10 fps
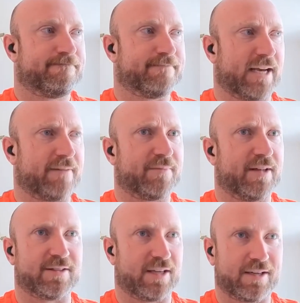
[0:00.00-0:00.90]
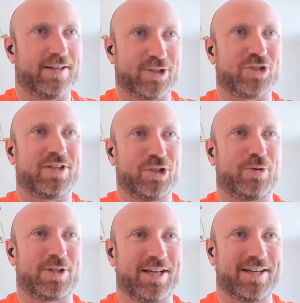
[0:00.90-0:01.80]
it's just
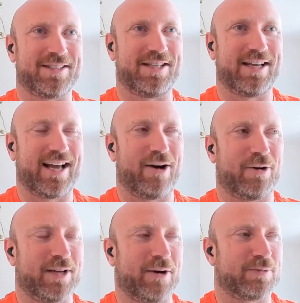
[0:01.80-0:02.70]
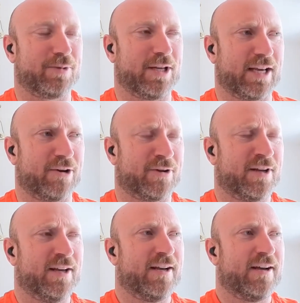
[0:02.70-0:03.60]
super exciting to see how it's playing out.
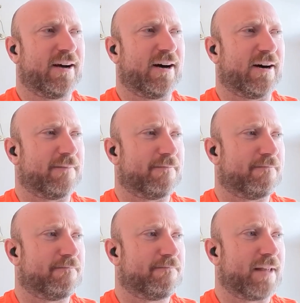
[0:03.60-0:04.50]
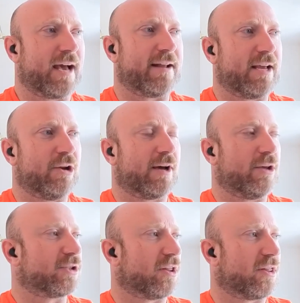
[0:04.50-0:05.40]
And I
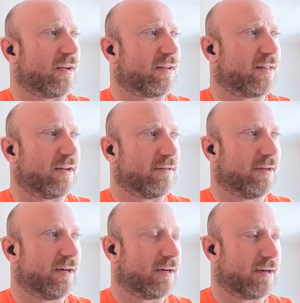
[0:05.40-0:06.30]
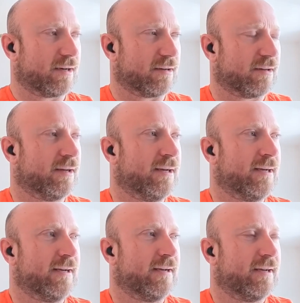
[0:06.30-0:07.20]
used to think that I
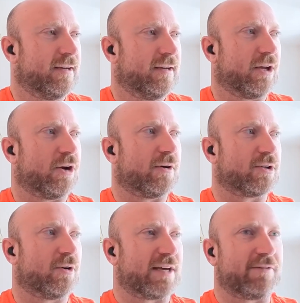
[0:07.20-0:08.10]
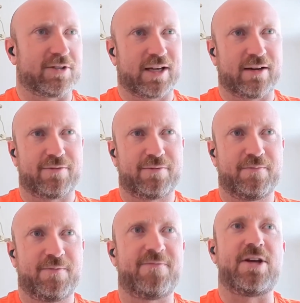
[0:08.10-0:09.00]
always have these kind of
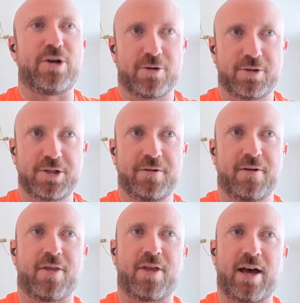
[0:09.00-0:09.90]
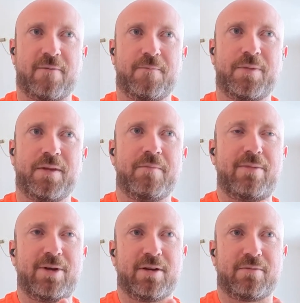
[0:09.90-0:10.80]
fears that
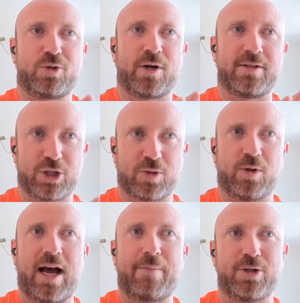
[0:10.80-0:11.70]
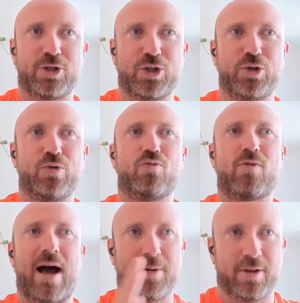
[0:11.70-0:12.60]
maybe the transition will happen too
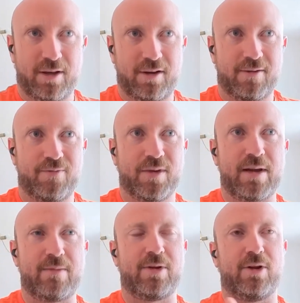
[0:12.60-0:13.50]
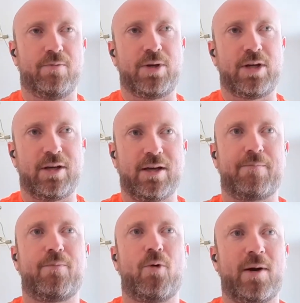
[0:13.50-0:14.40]
rapidly. Maybe there'll be
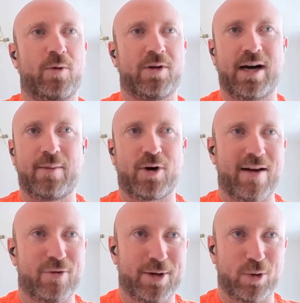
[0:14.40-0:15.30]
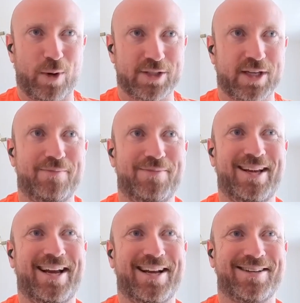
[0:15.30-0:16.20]
a point in time where everybody wakes up
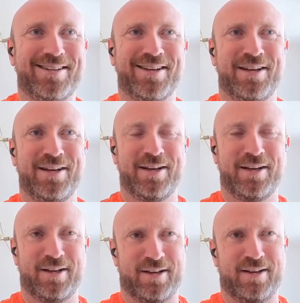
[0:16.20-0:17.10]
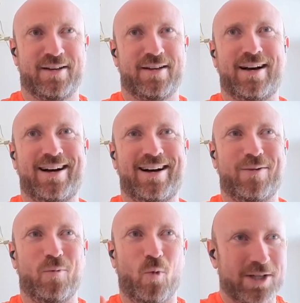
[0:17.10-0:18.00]
and
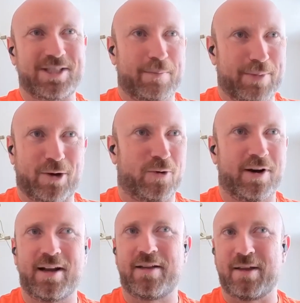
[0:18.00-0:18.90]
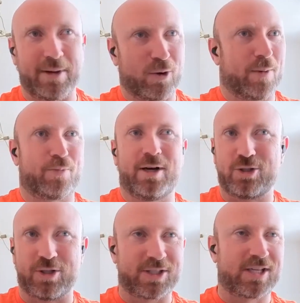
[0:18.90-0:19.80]
wants to get Bitcoin, and then Bitcoin
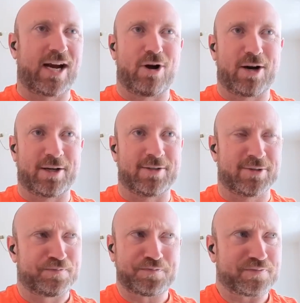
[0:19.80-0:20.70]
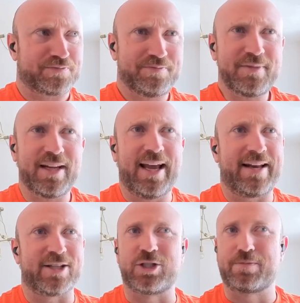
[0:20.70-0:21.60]
price just skyrockets,
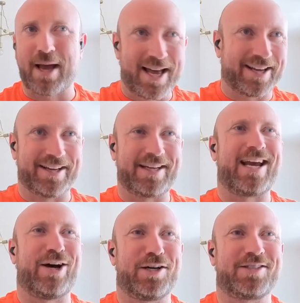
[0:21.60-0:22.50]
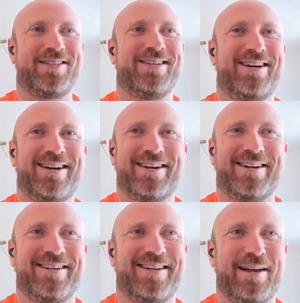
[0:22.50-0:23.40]
and it's just panic and chaos
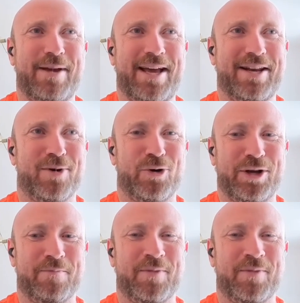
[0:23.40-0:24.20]
and pandemonium.